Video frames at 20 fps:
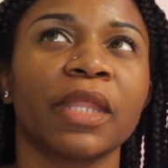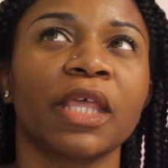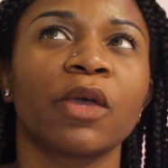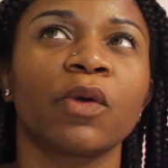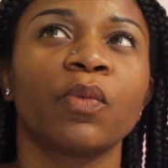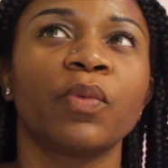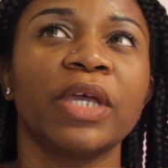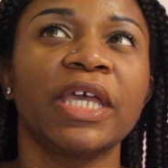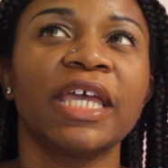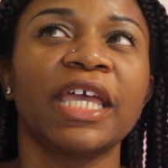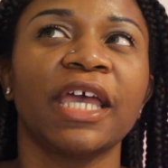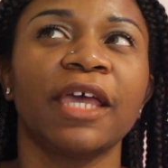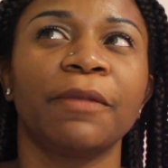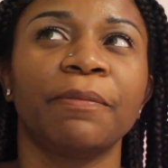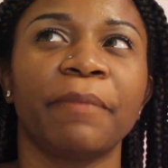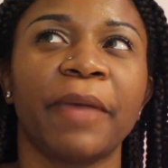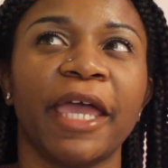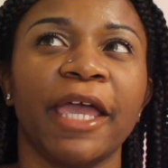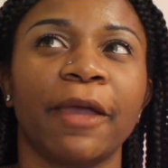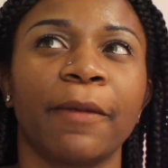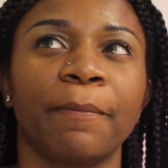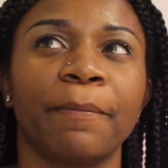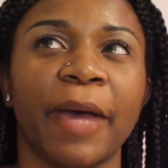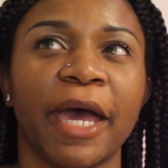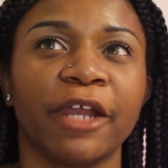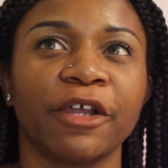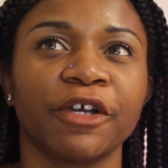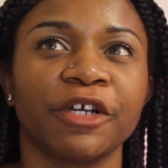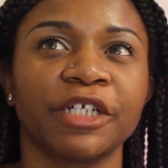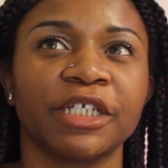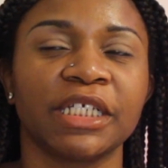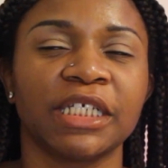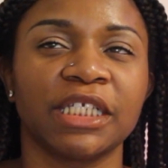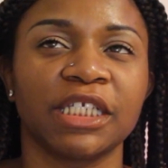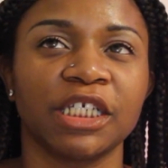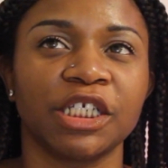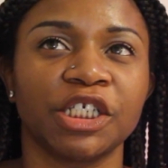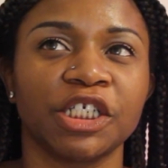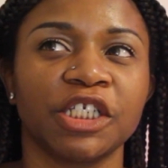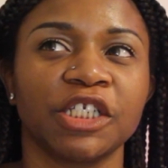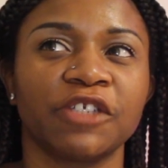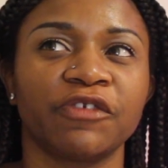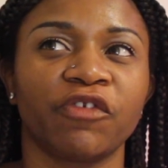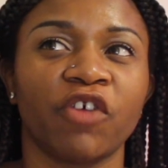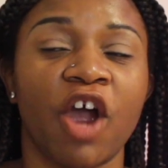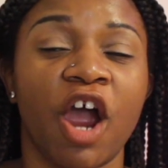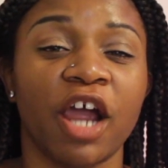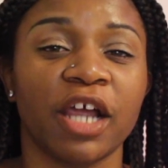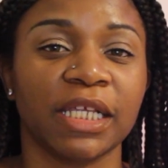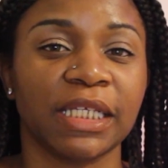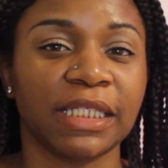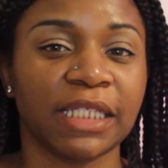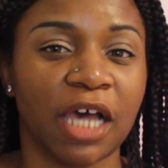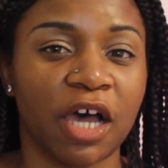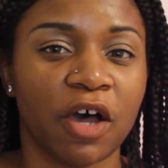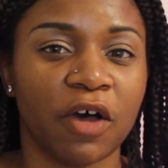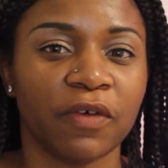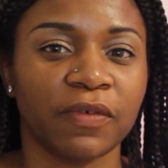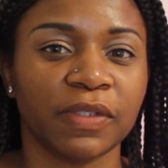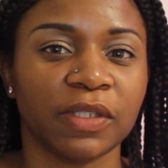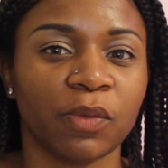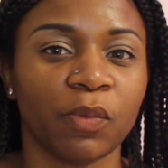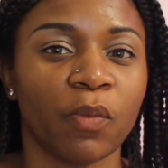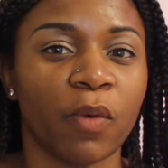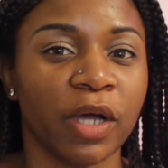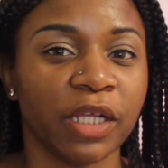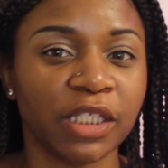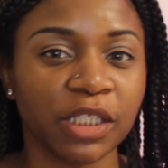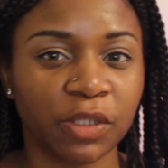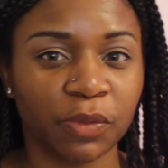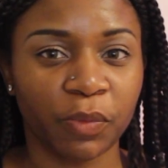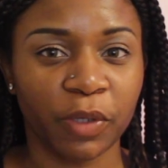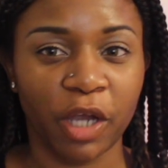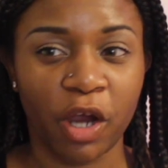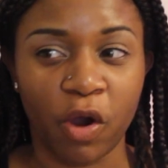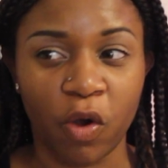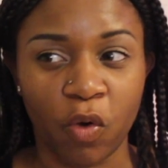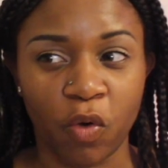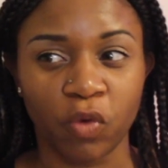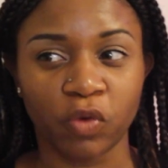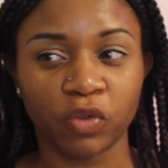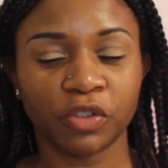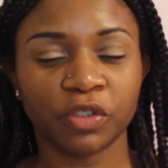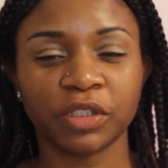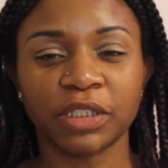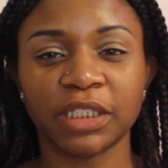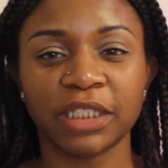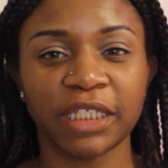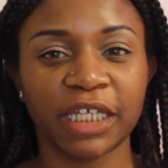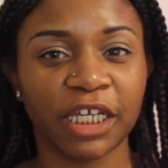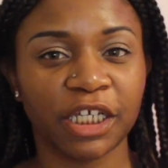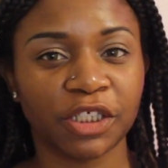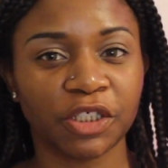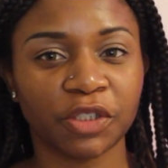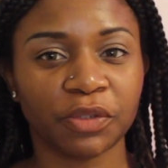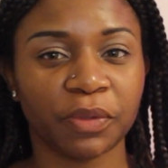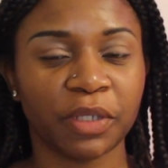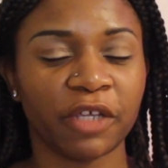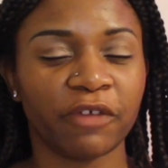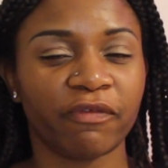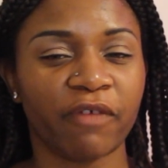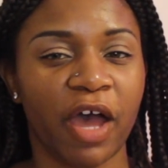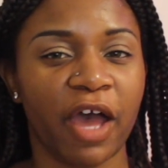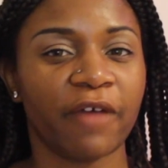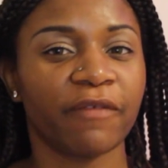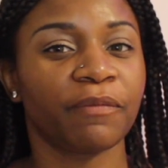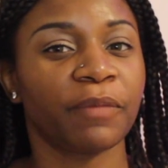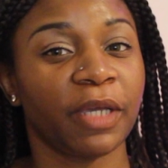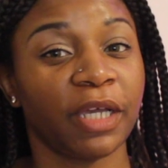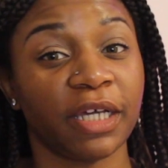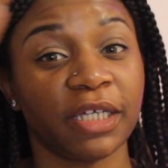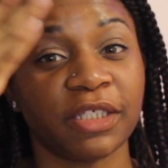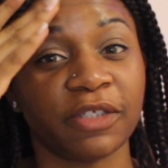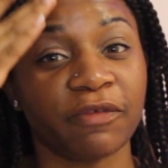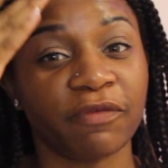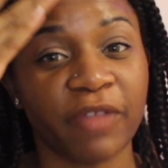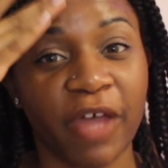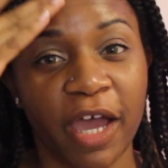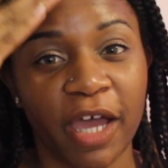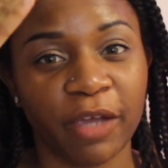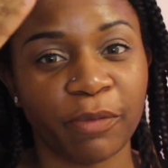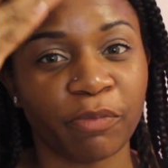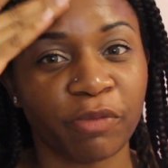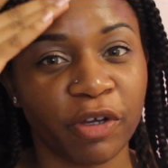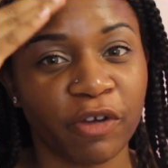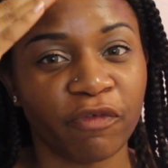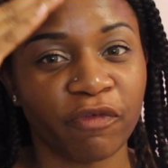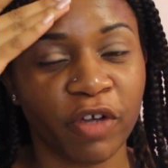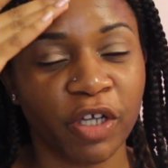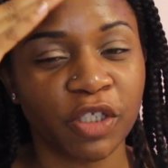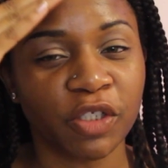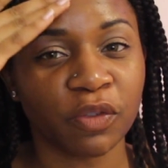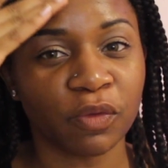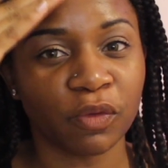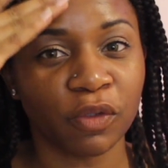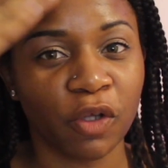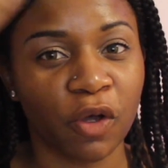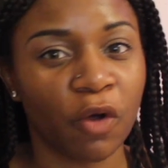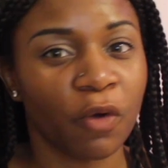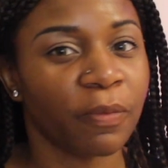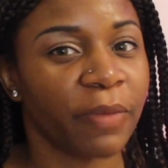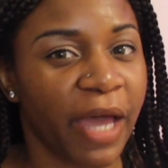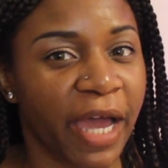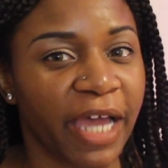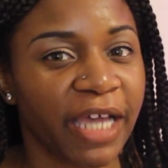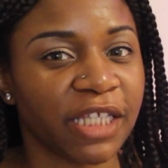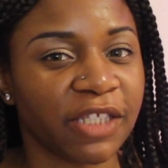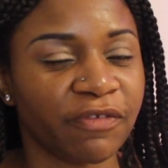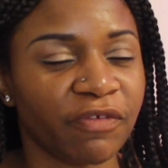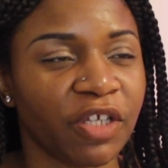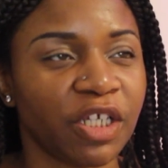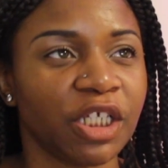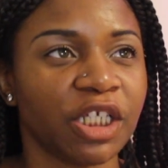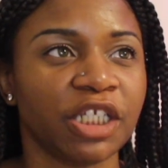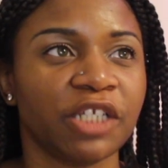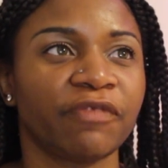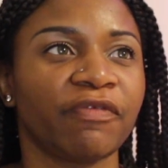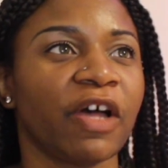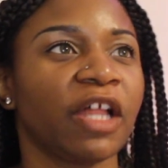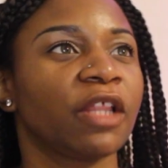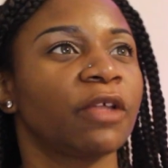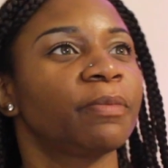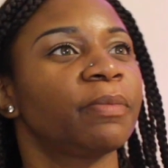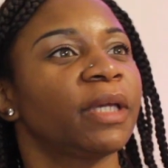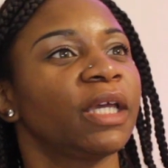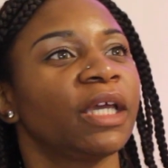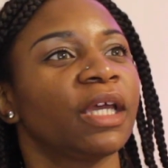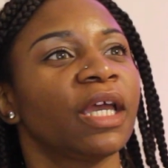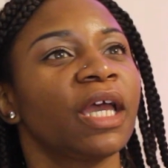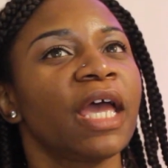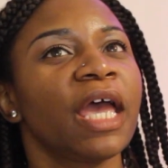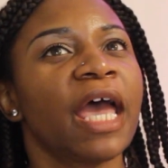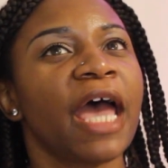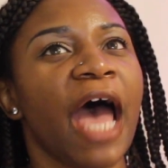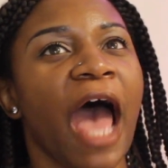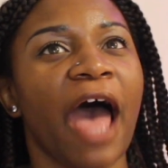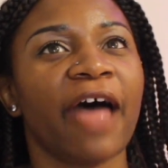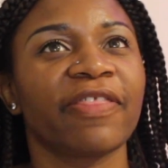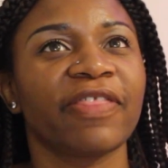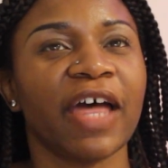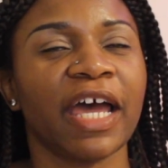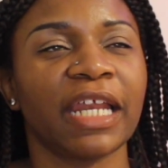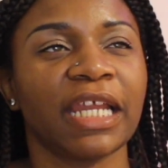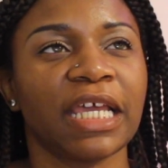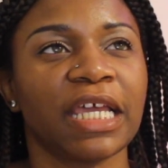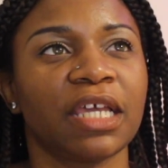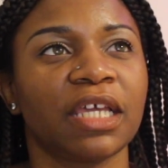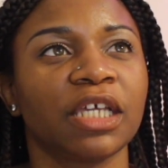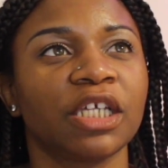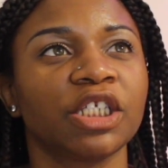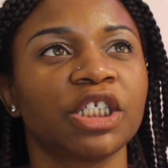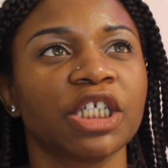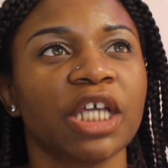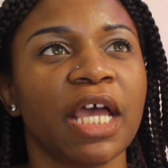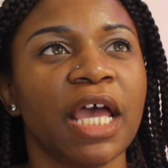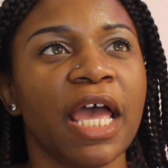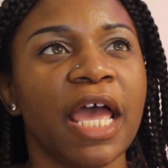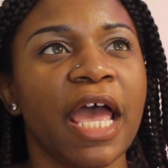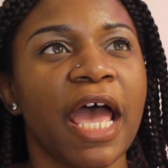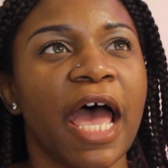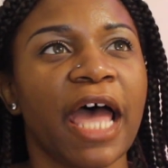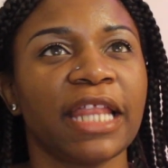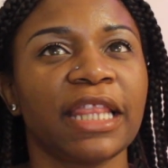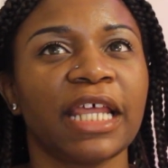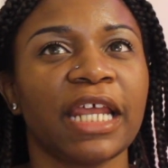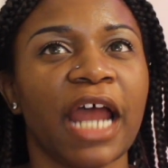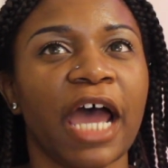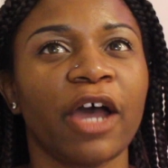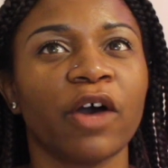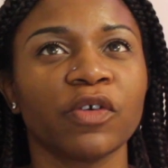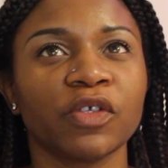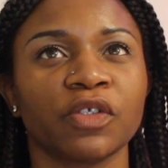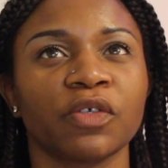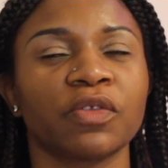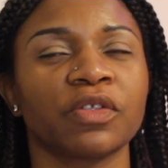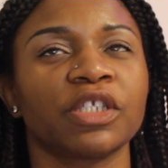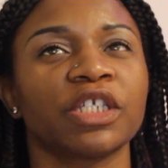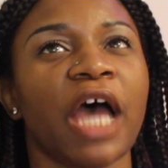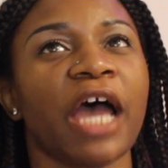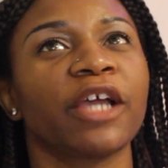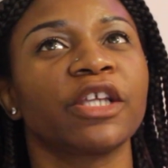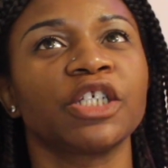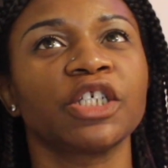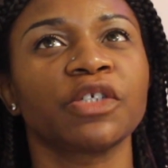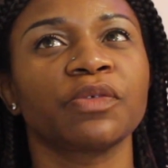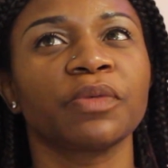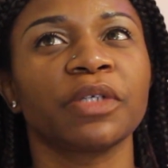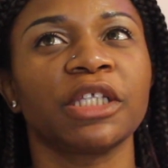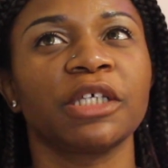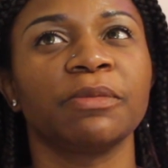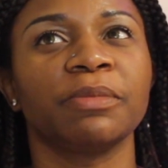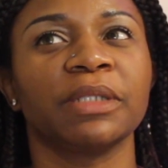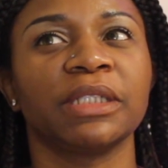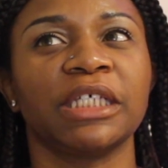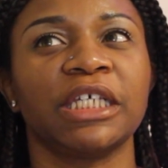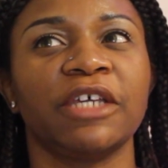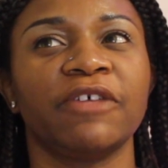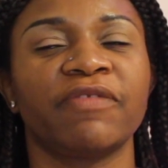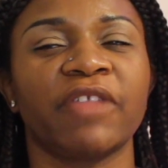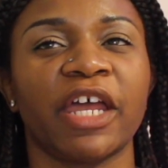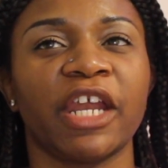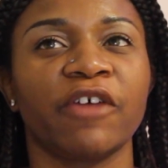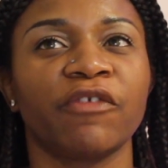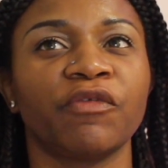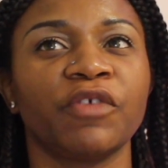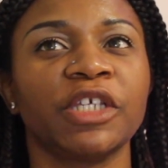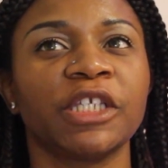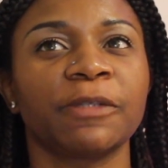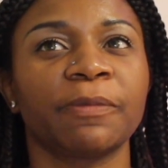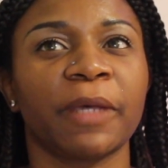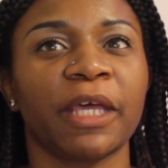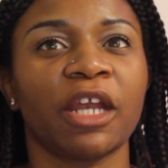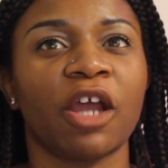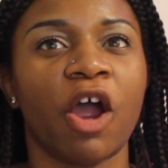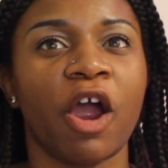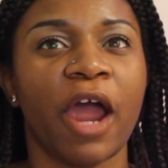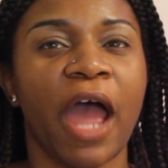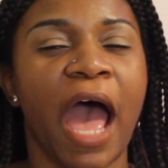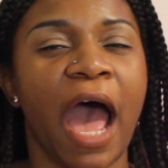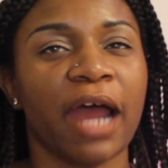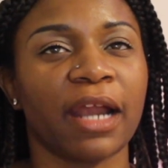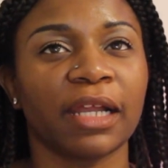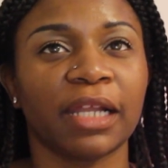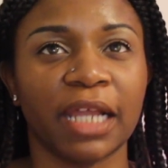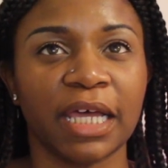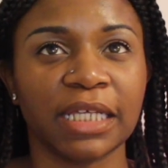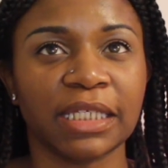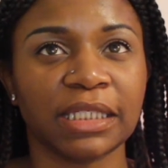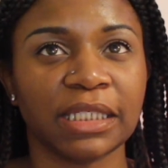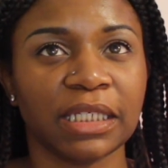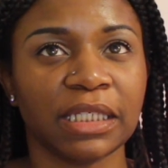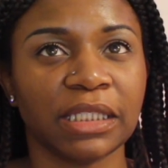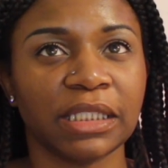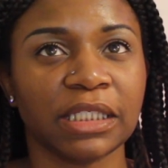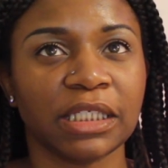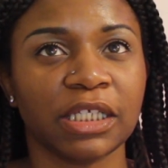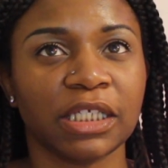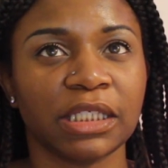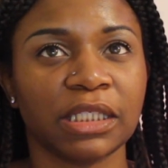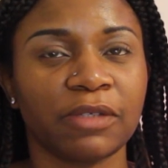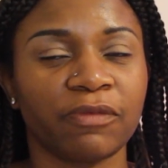we can make better decisions for ourselves once we are older than the age of 25 because of that prefrontal lobe that has finished developing at that age. And then I just really believe that if we spent our adolescence